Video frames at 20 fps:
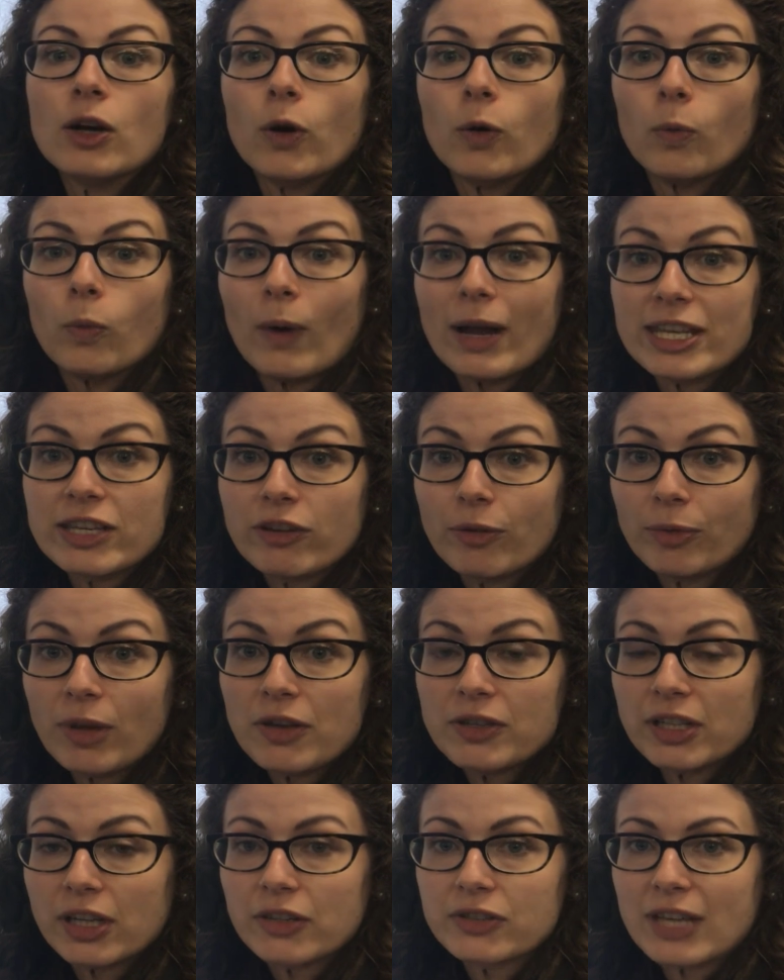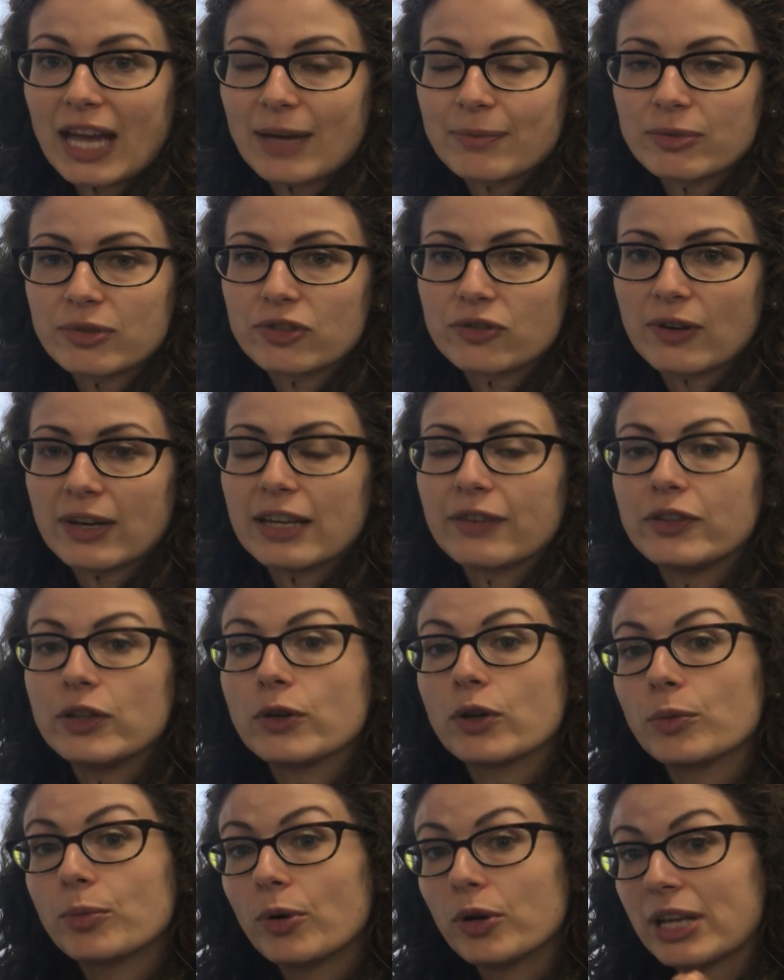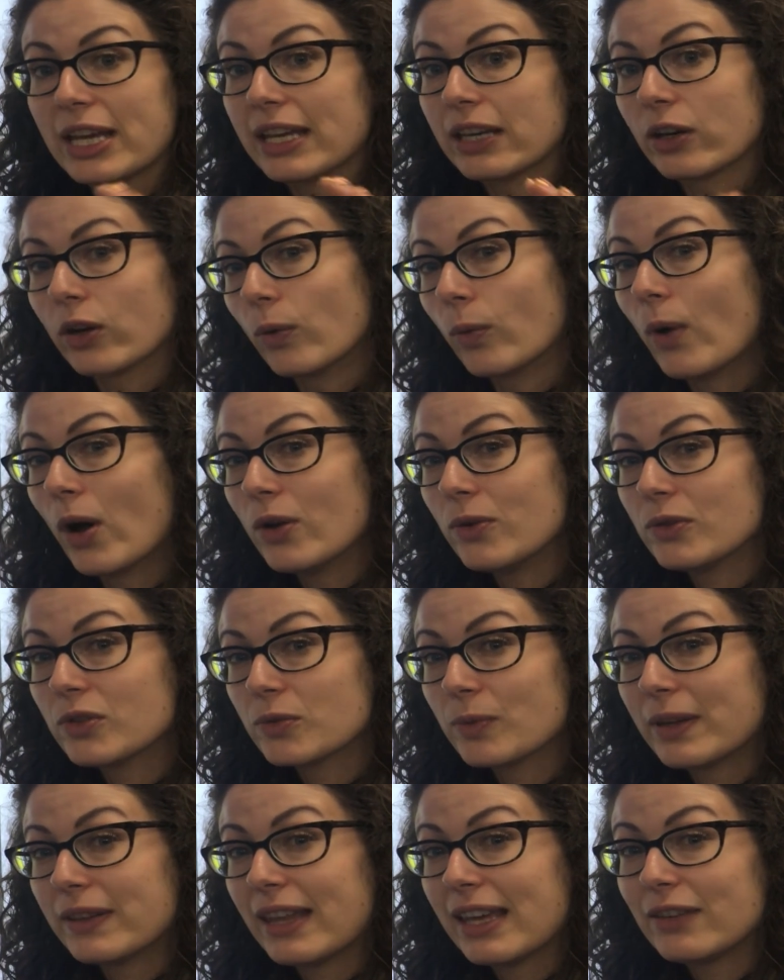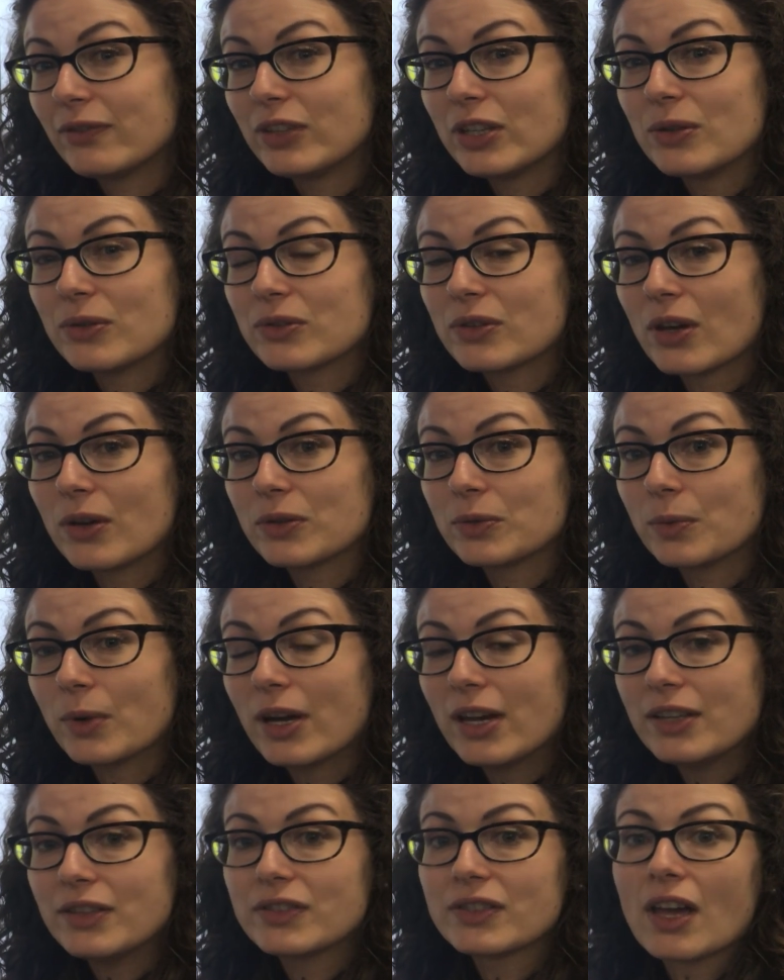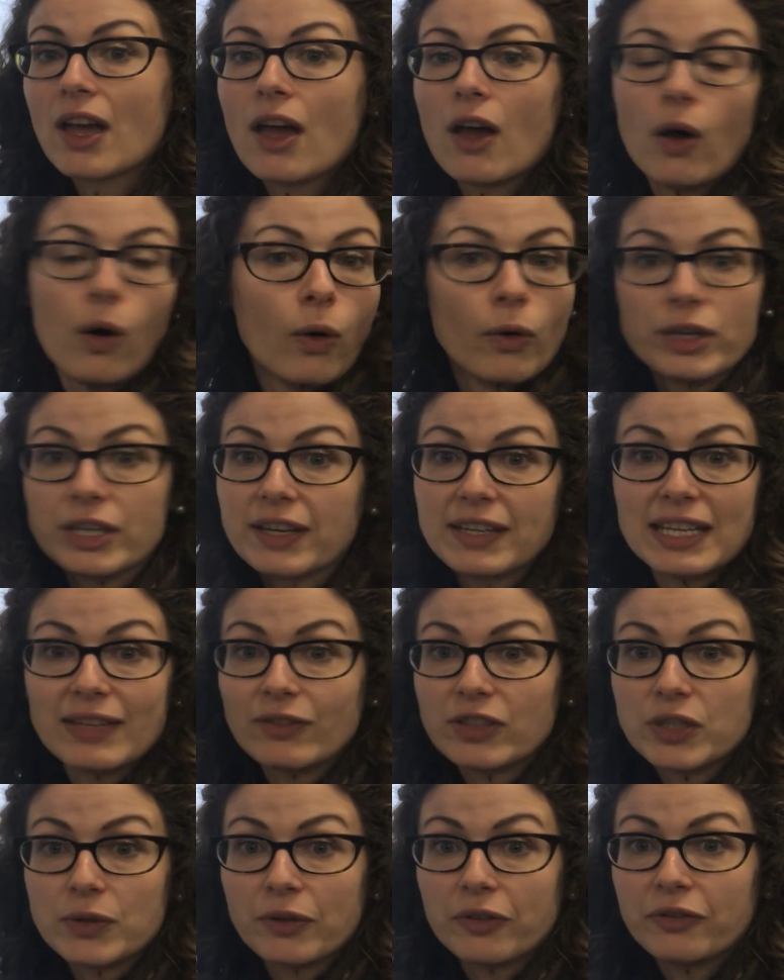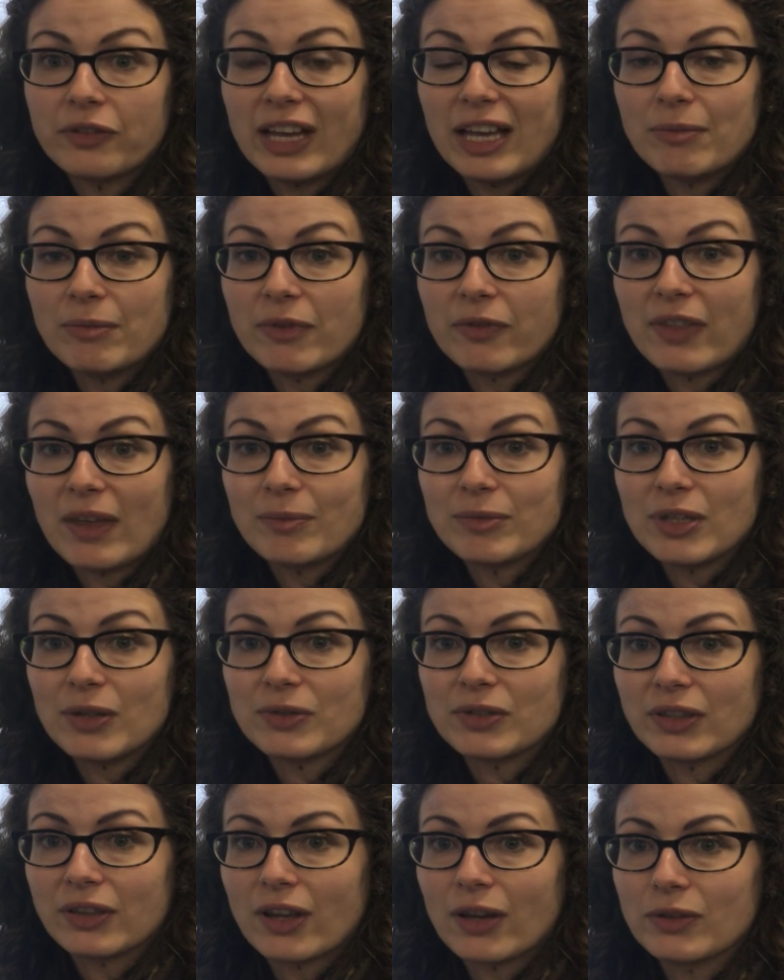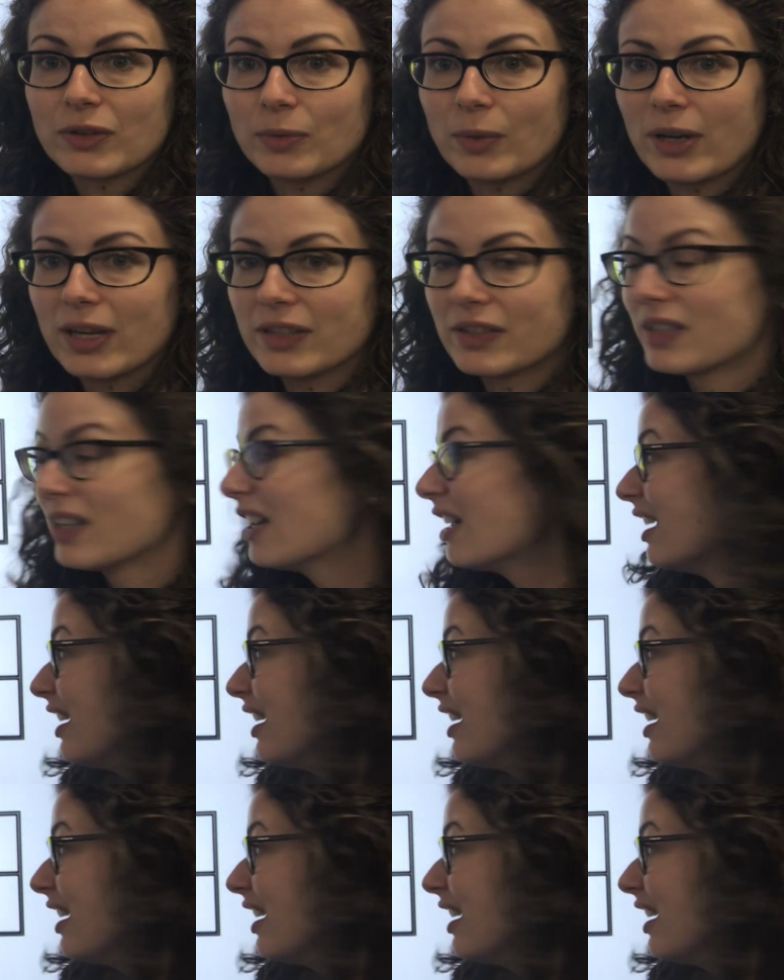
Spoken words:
When you're uploading on Tapestry, if you could put it in quotes when they've used those words, or you could even do a film of them using those words.